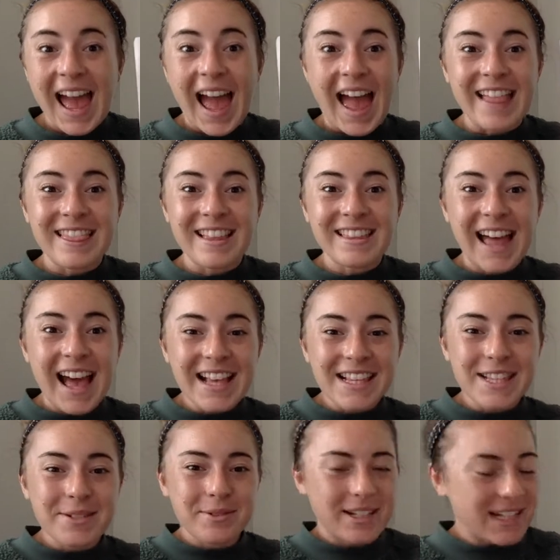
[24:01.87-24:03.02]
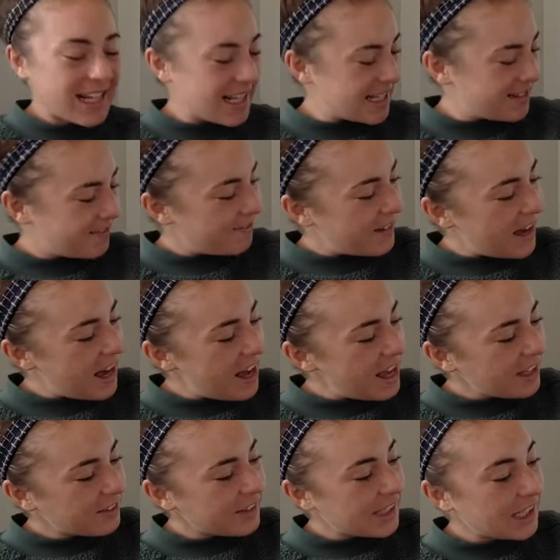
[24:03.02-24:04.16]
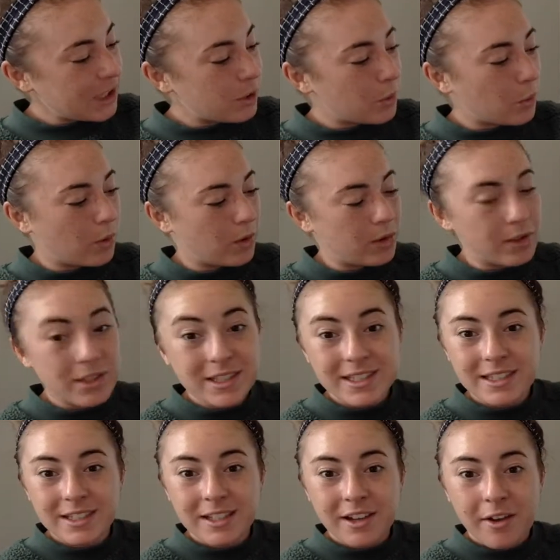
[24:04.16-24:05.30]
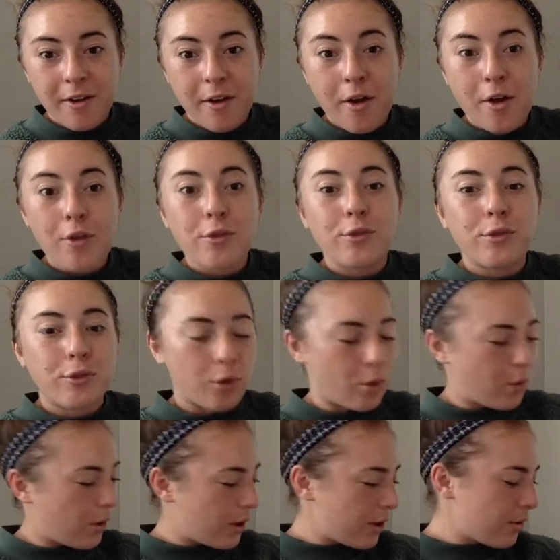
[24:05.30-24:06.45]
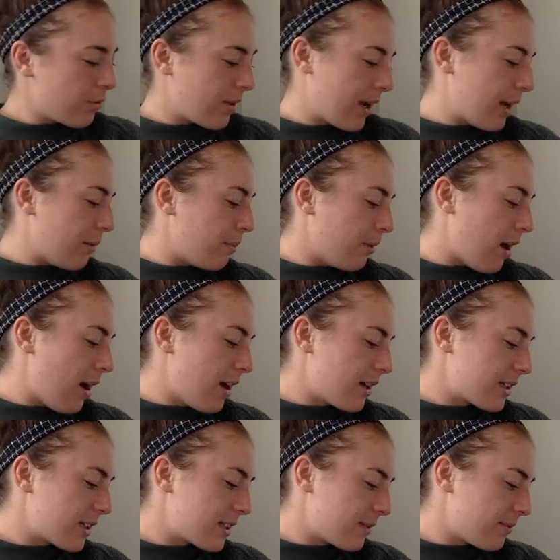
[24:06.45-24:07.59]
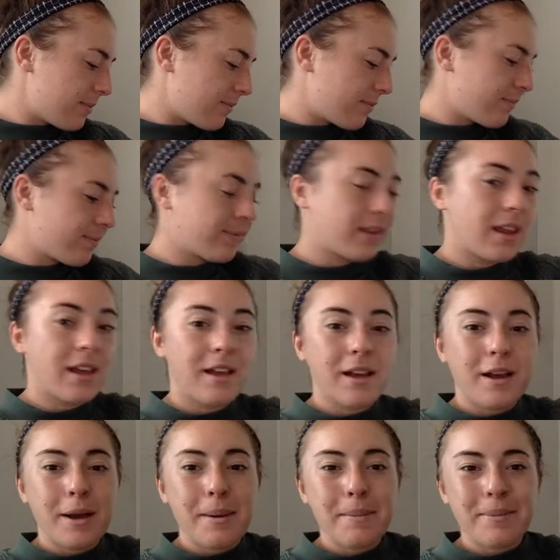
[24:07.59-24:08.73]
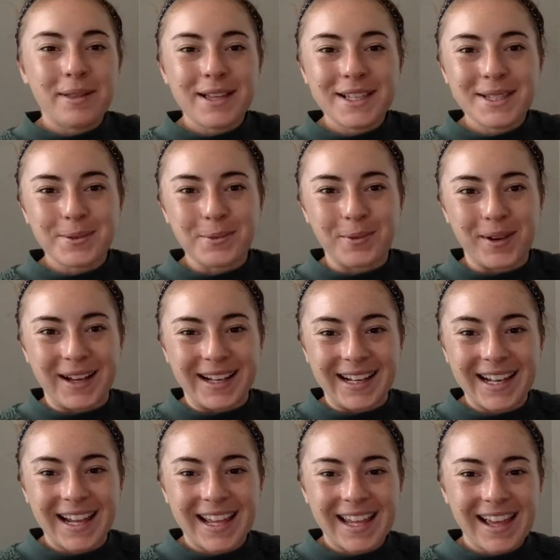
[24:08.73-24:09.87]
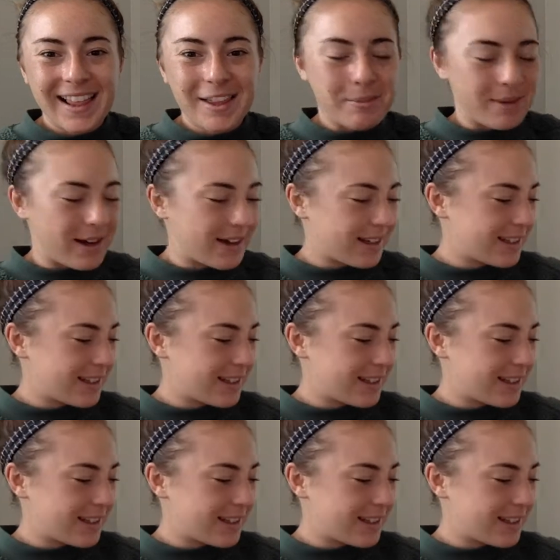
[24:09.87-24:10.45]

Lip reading: And the last one is 5 equals 4 red blocks plus 1 yellow box.